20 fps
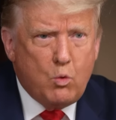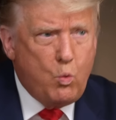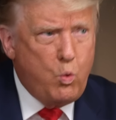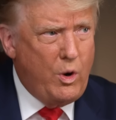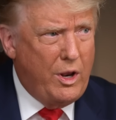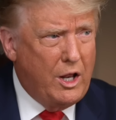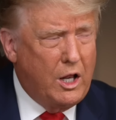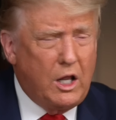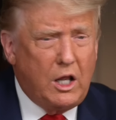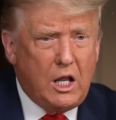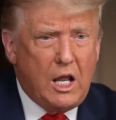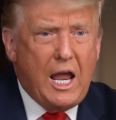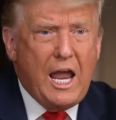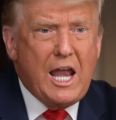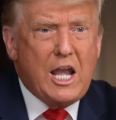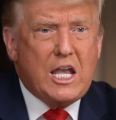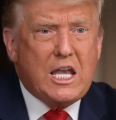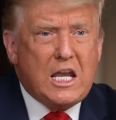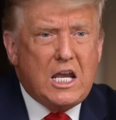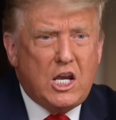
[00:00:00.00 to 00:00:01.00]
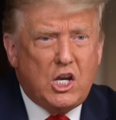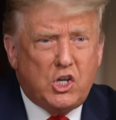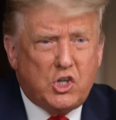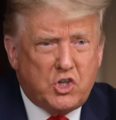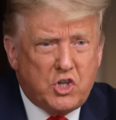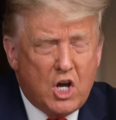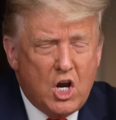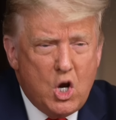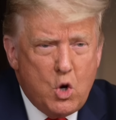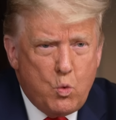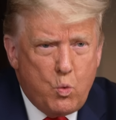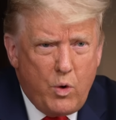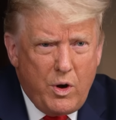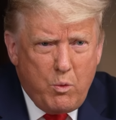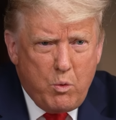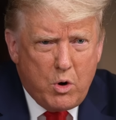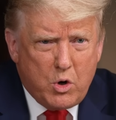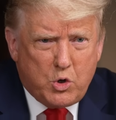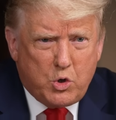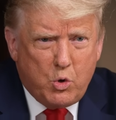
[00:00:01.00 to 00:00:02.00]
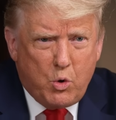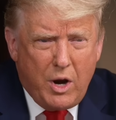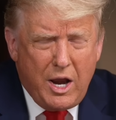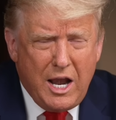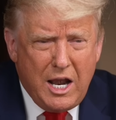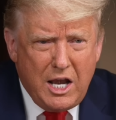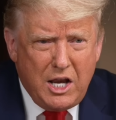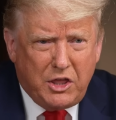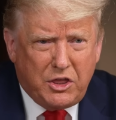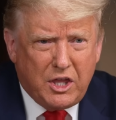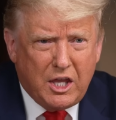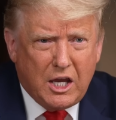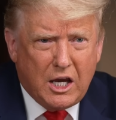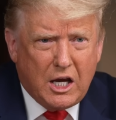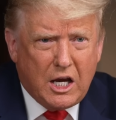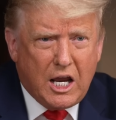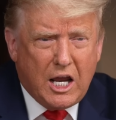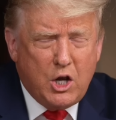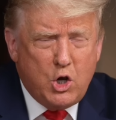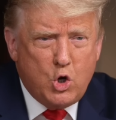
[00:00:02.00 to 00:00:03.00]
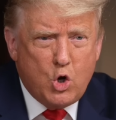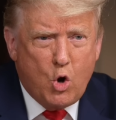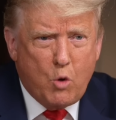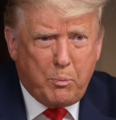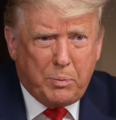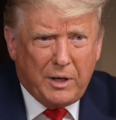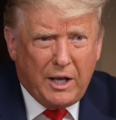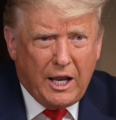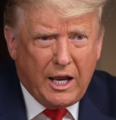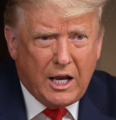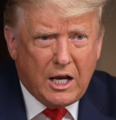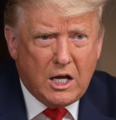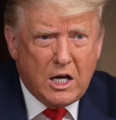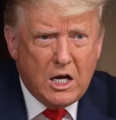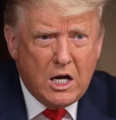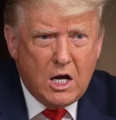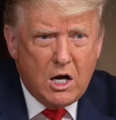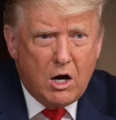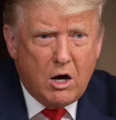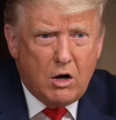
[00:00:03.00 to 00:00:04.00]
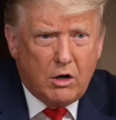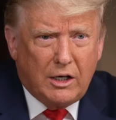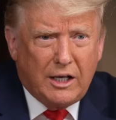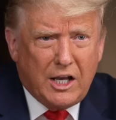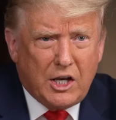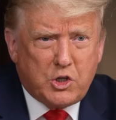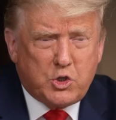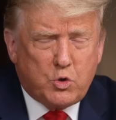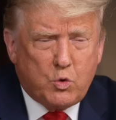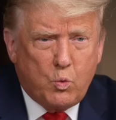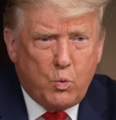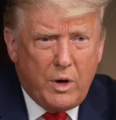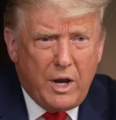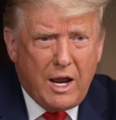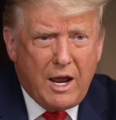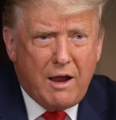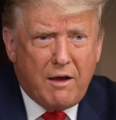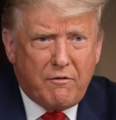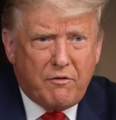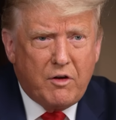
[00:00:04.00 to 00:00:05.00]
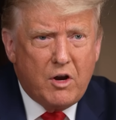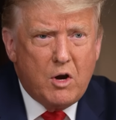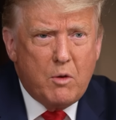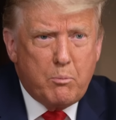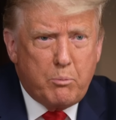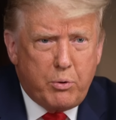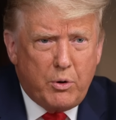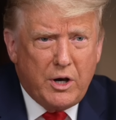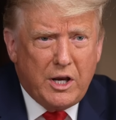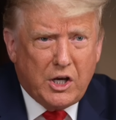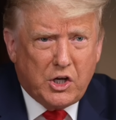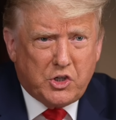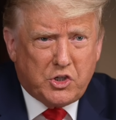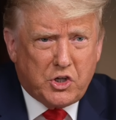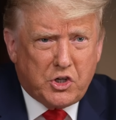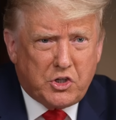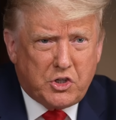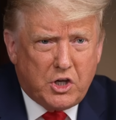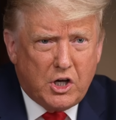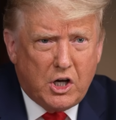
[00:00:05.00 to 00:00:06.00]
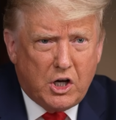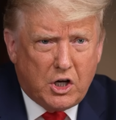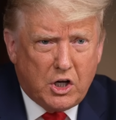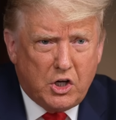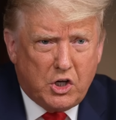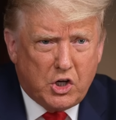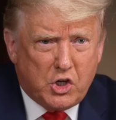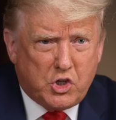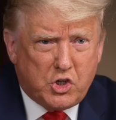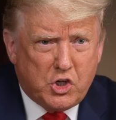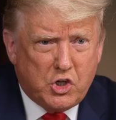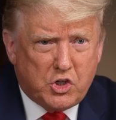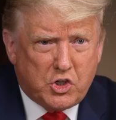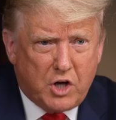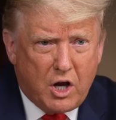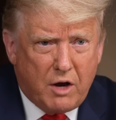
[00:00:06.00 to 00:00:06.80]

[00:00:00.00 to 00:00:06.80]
Will and is we won't do anything and no plan unless we have pre-existing conditions